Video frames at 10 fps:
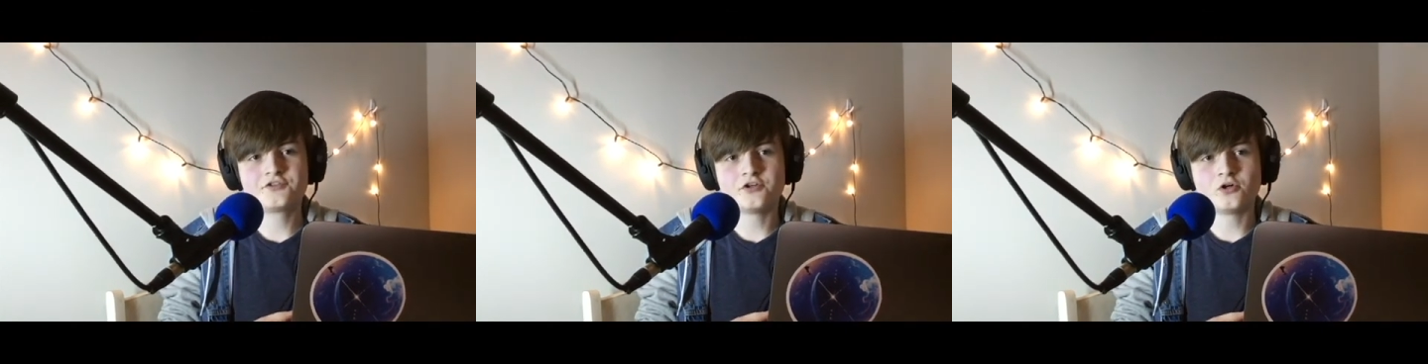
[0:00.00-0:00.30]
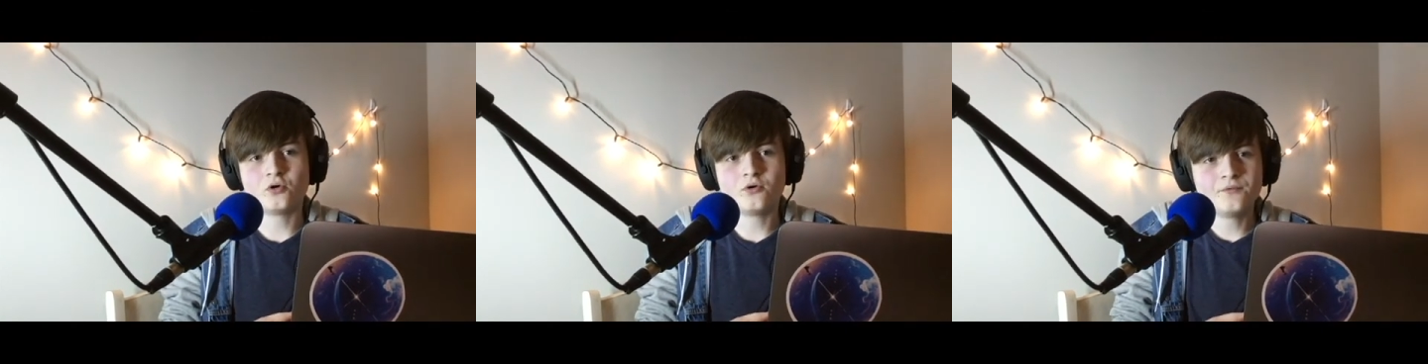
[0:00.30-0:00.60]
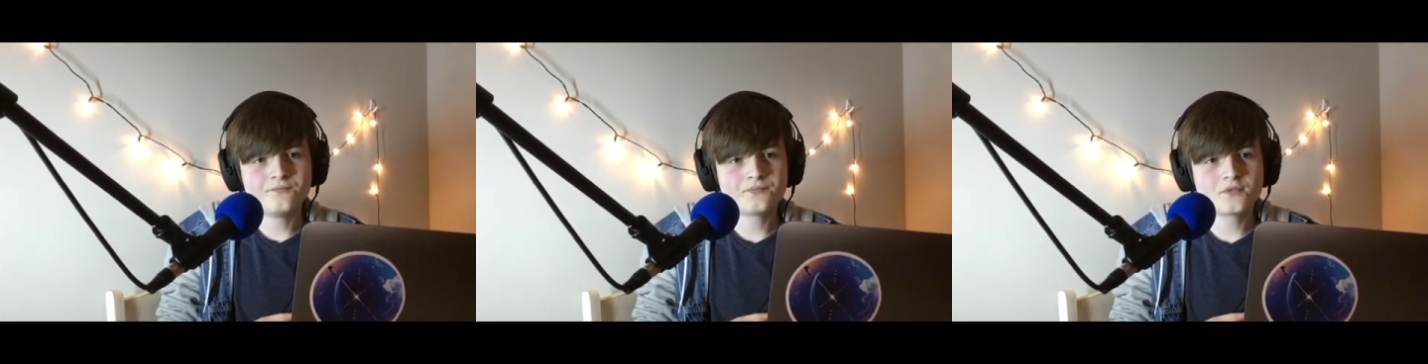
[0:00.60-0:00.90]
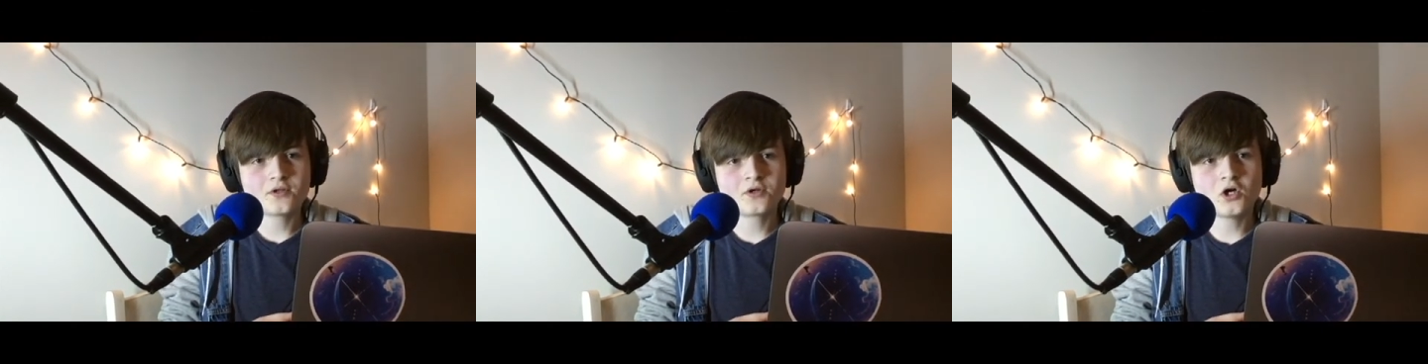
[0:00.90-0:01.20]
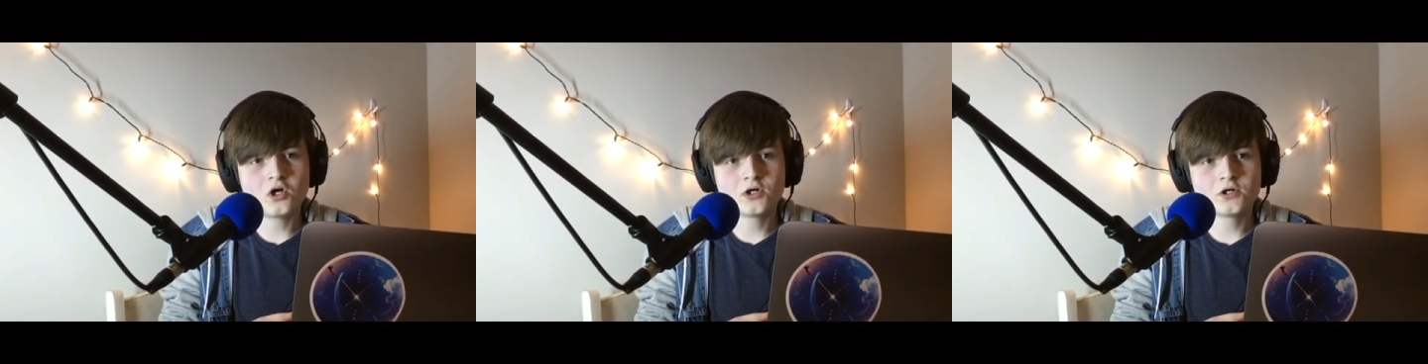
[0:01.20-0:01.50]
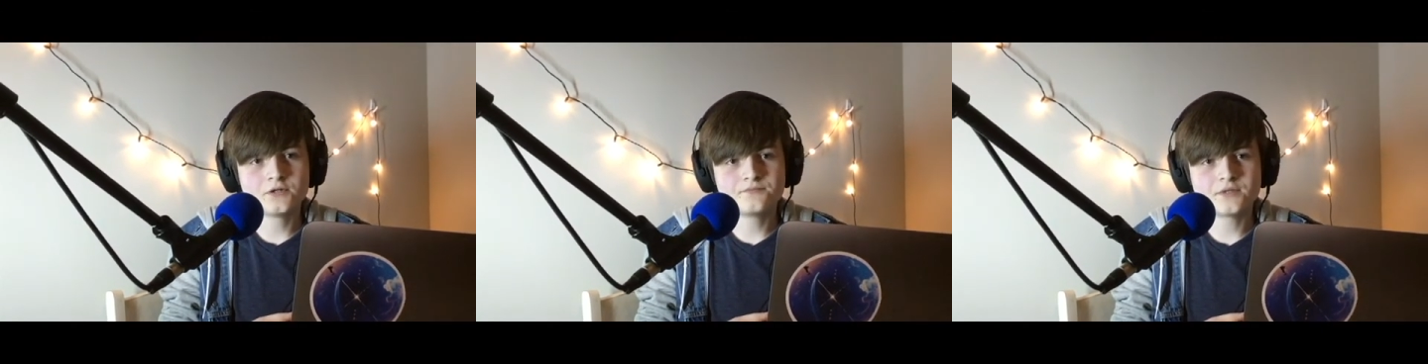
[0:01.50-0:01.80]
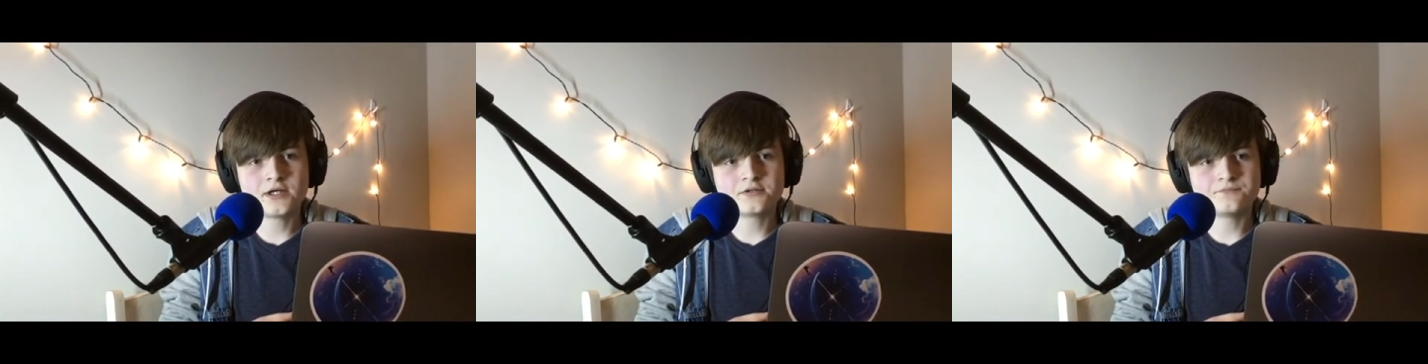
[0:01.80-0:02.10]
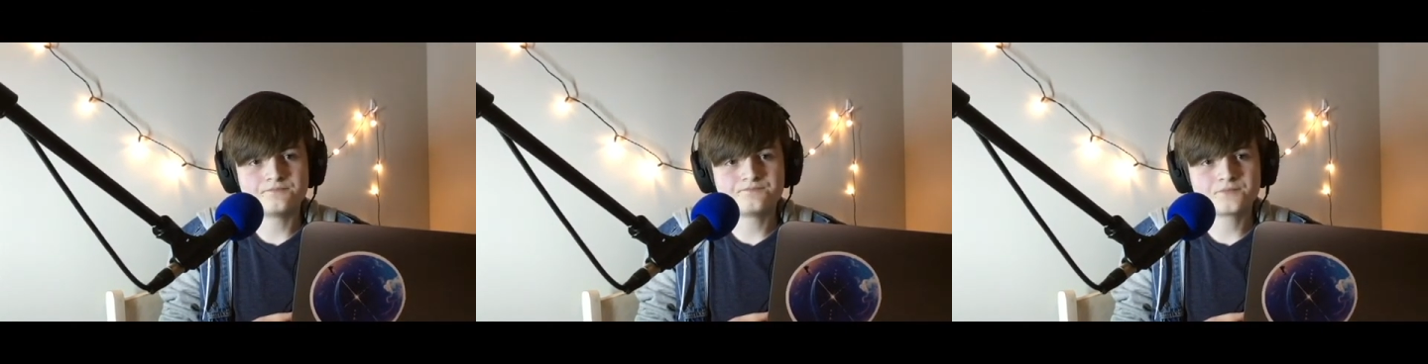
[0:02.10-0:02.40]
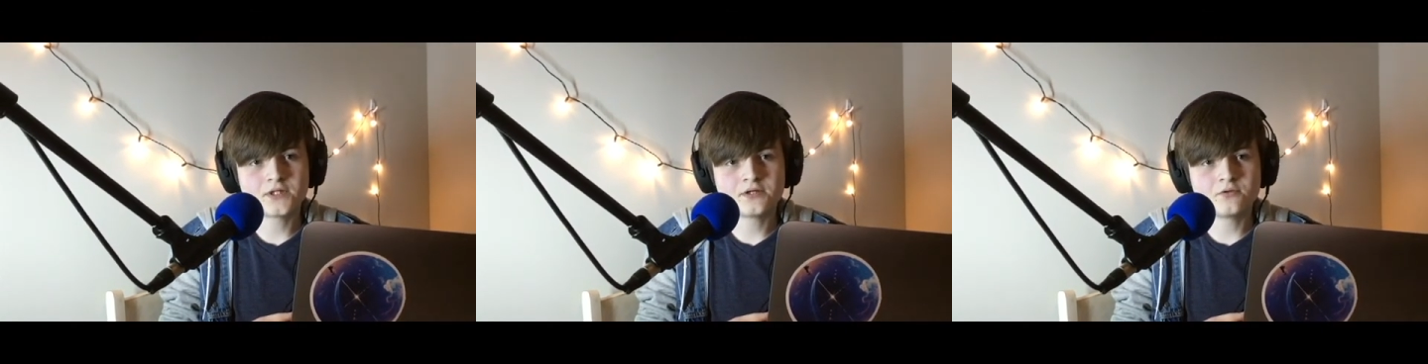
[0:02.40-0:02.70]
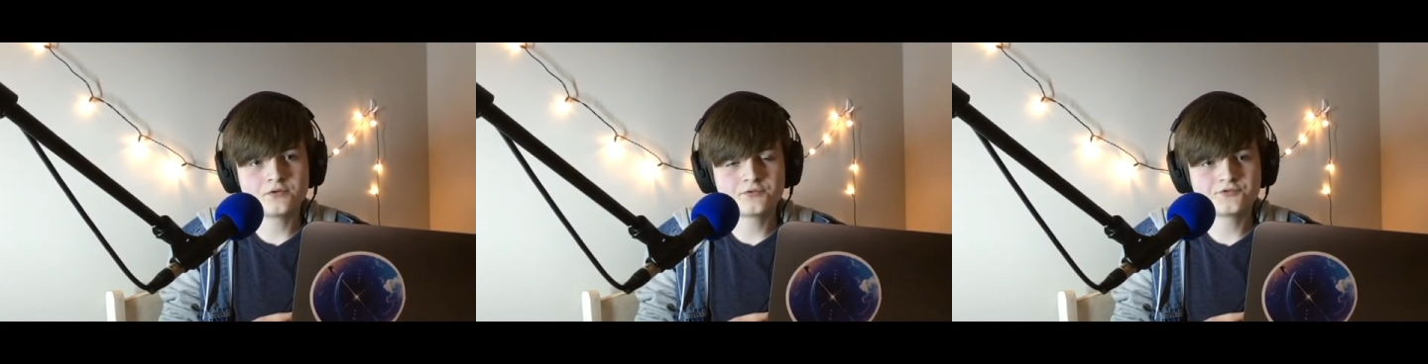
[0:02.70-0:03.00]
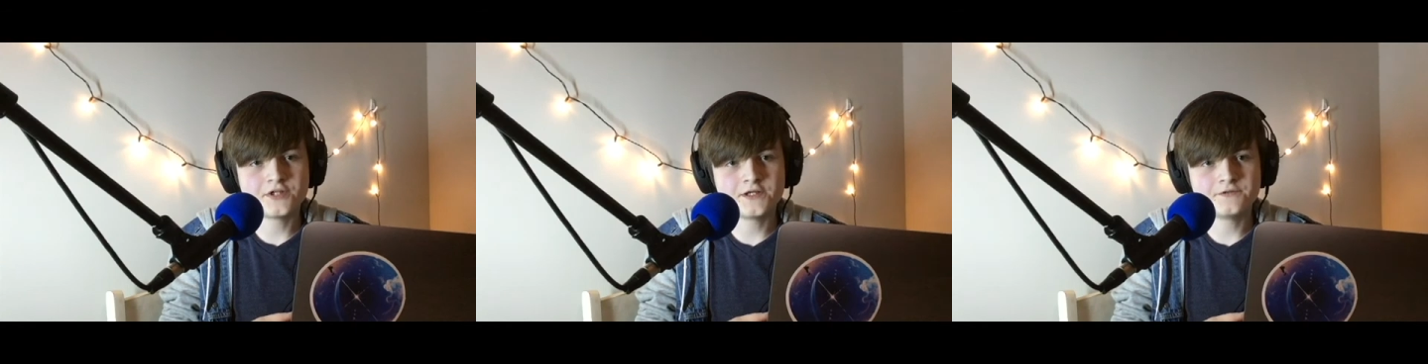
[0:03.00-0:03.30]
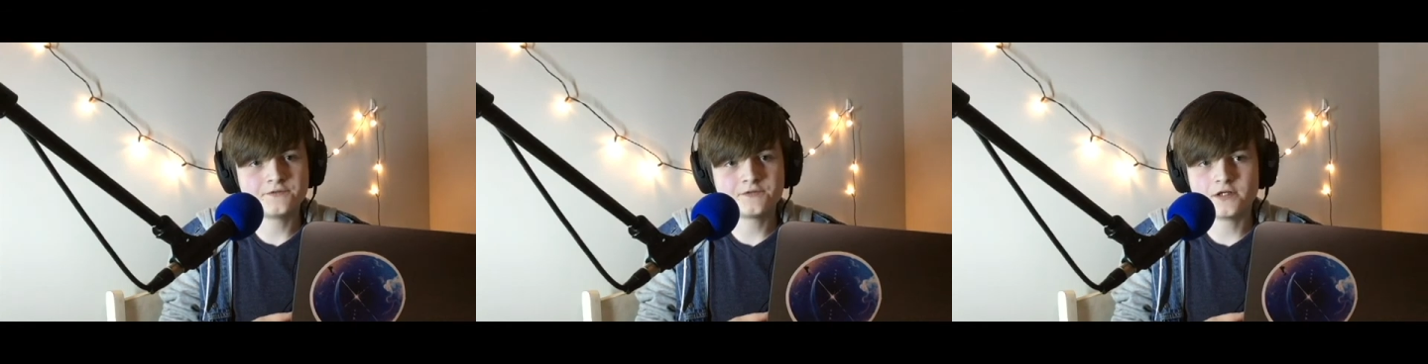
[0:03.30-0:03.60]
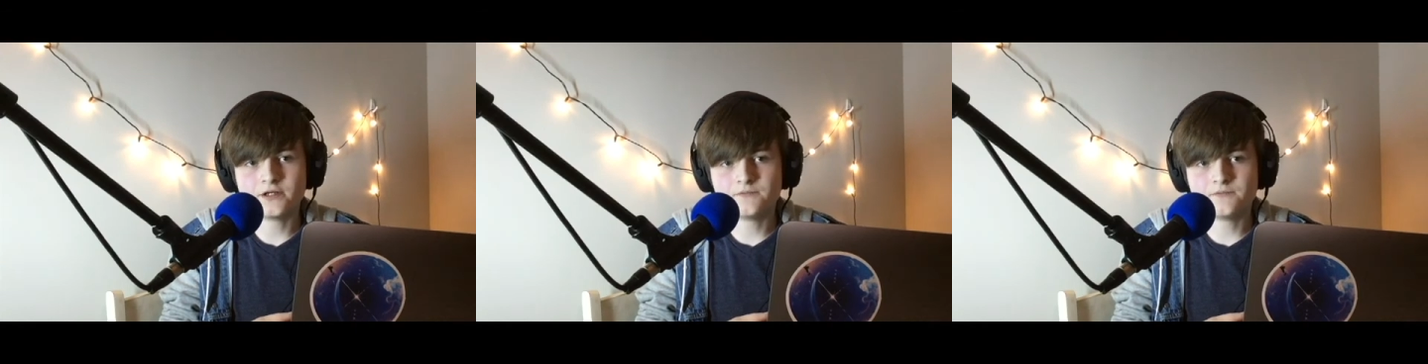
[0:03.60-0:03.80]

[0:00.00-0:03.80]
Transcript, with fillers: So, car, I don't, I don't understand.